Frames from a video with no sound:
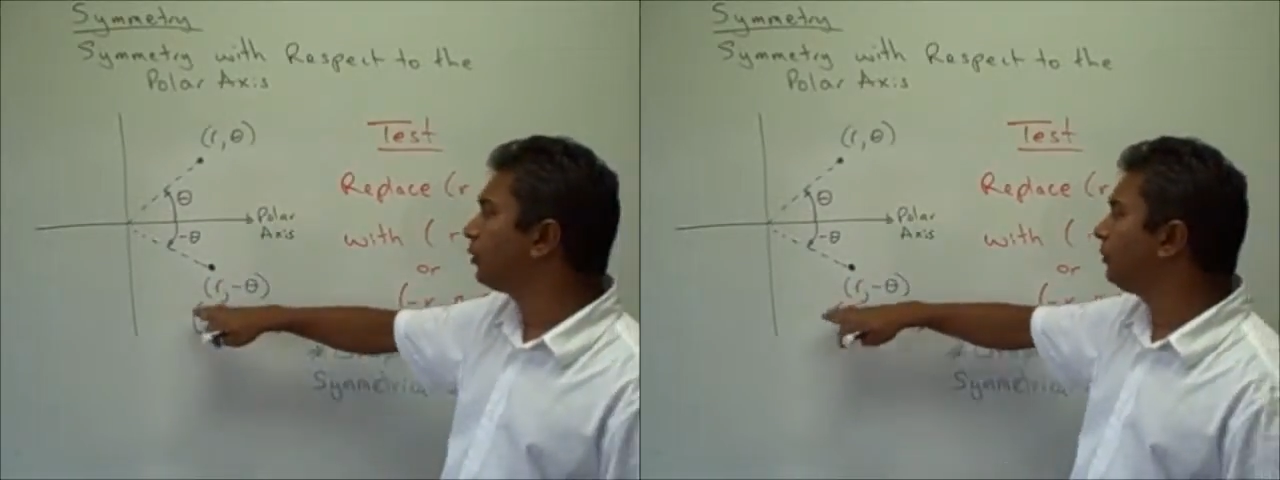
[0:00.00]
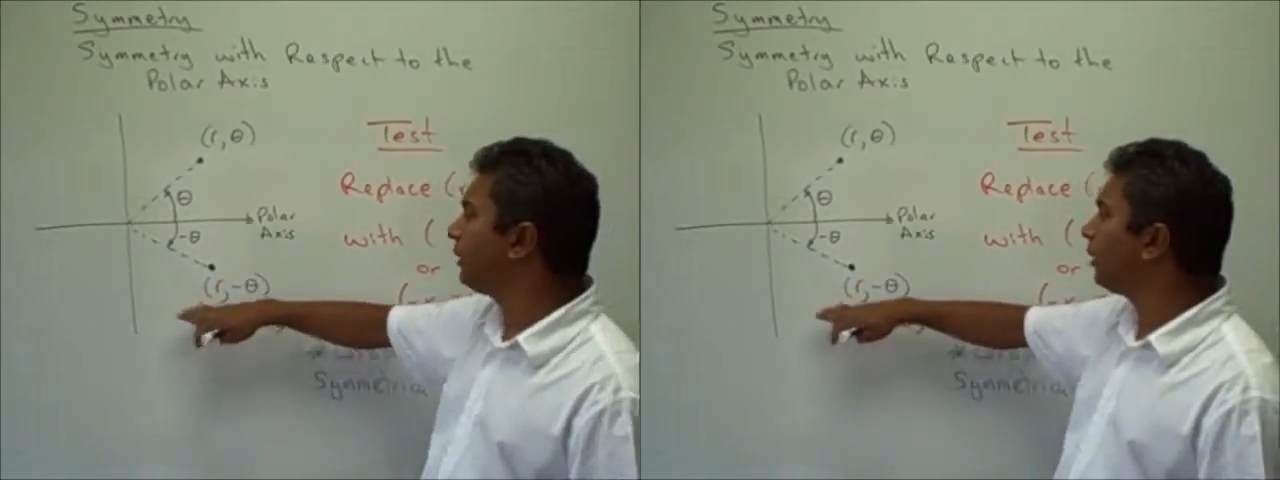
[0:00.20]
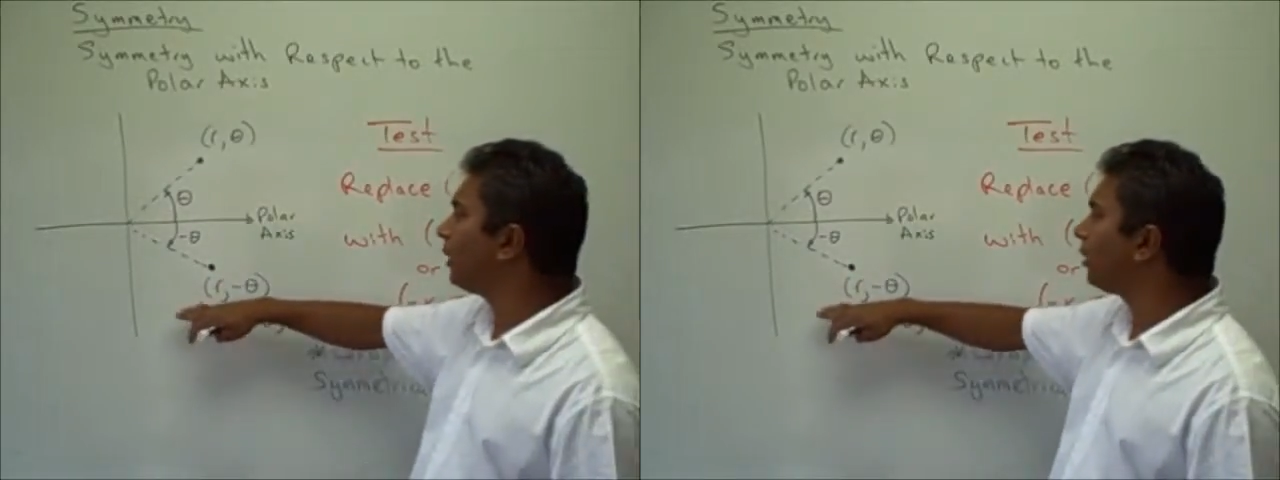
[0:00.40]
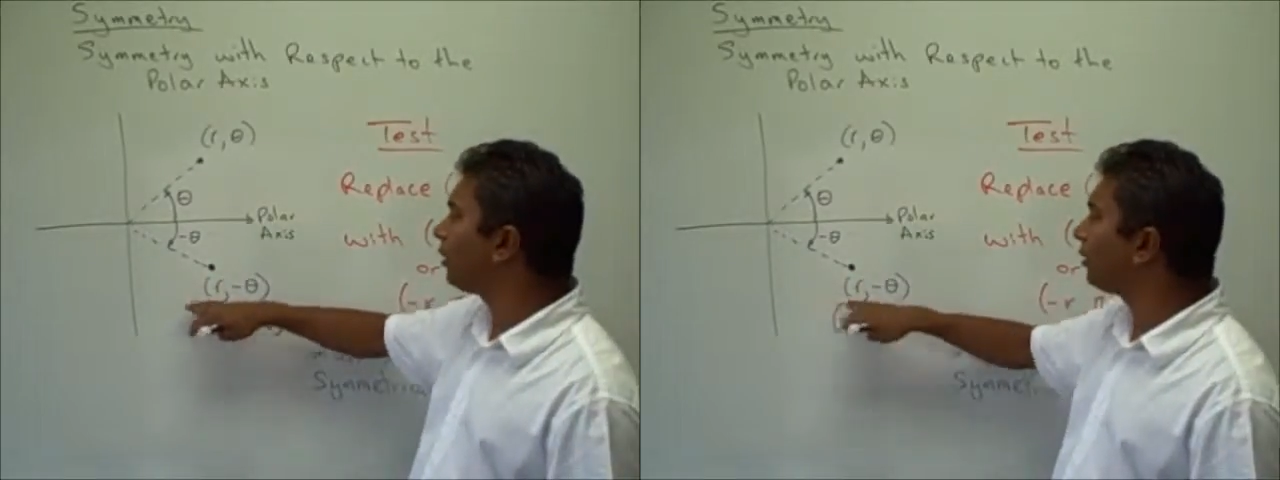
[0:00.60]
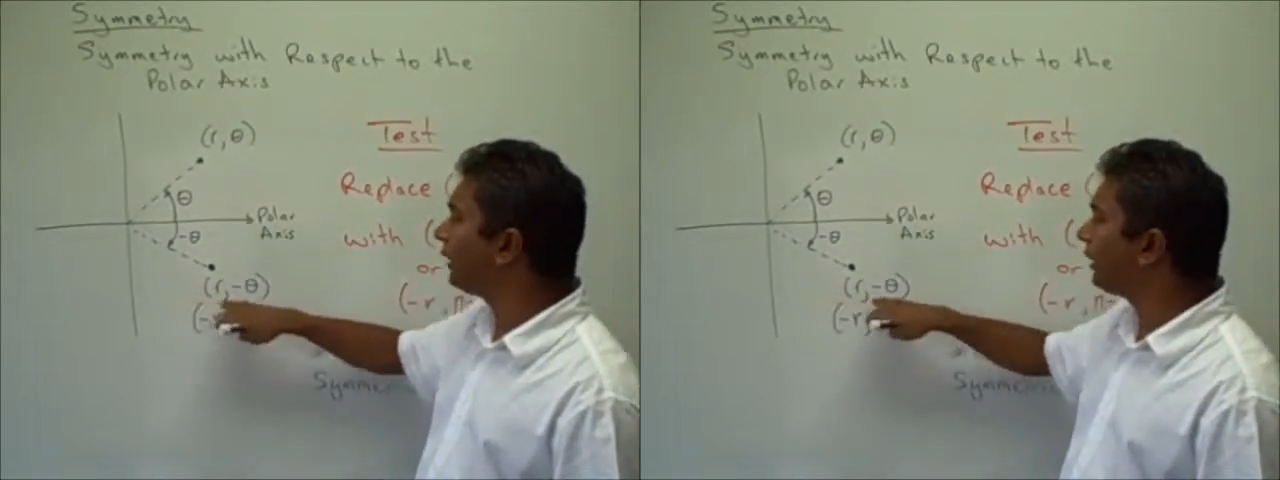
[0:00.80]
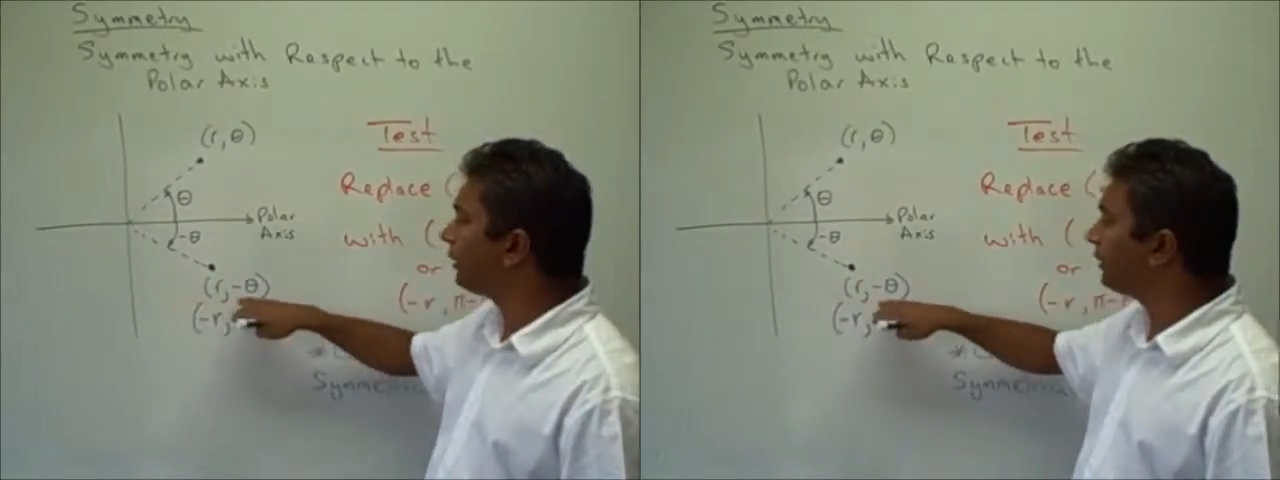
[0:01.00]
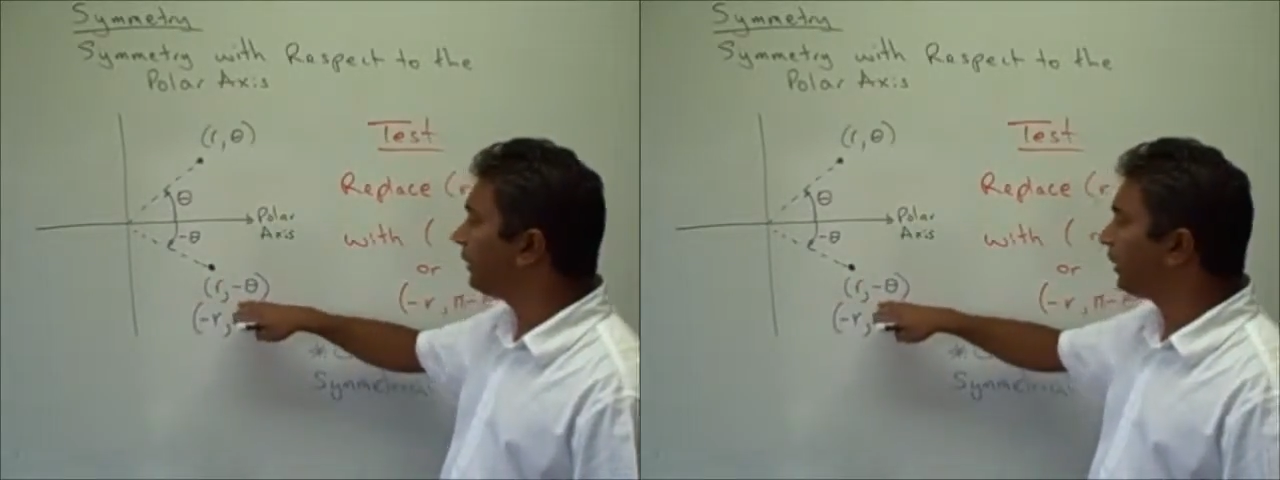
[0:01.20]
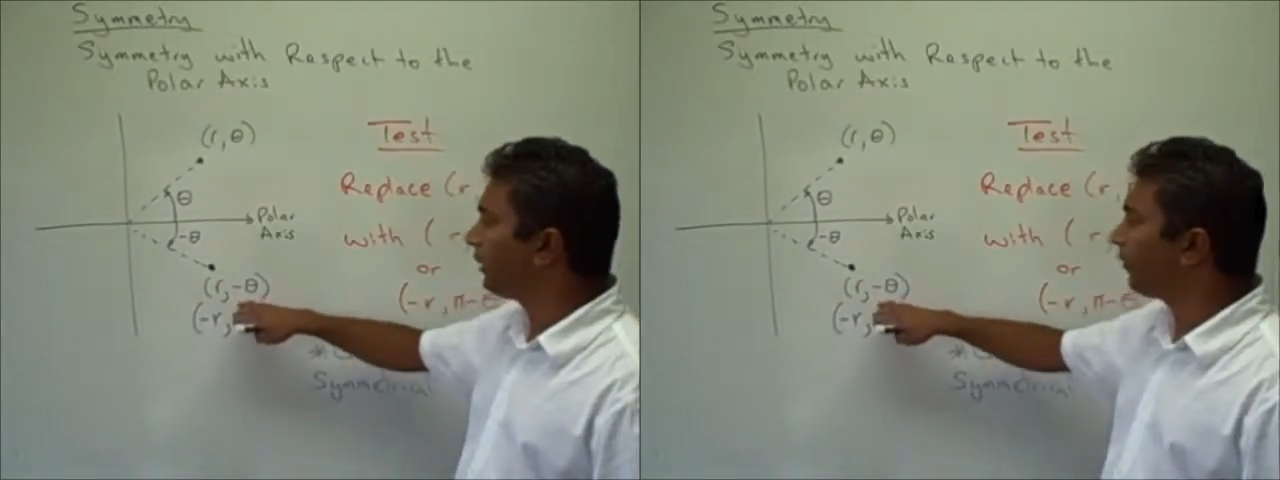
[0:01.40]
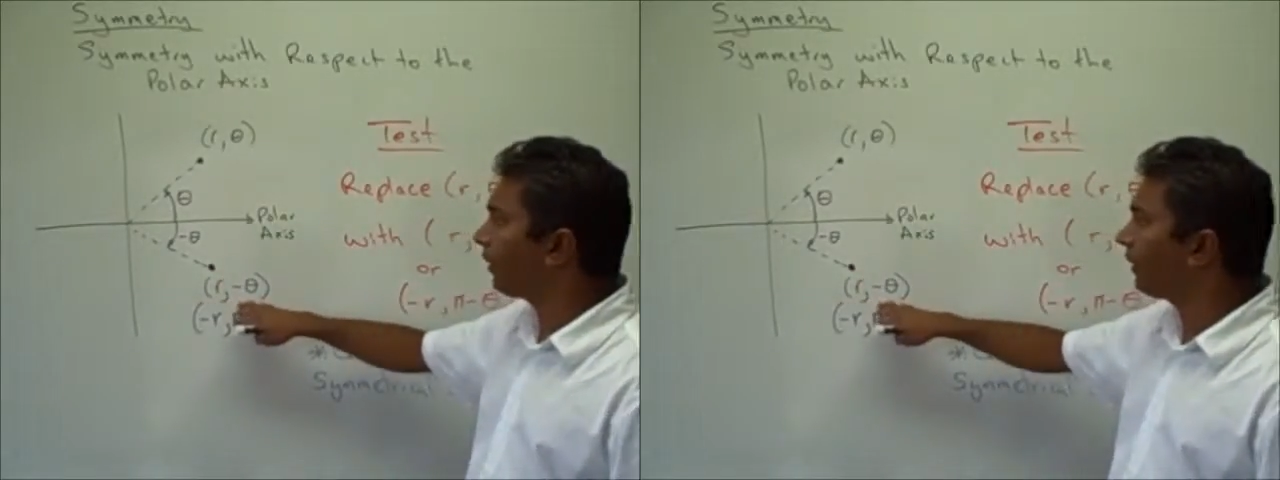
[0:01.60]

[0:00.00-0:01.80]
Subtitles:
would be r and negative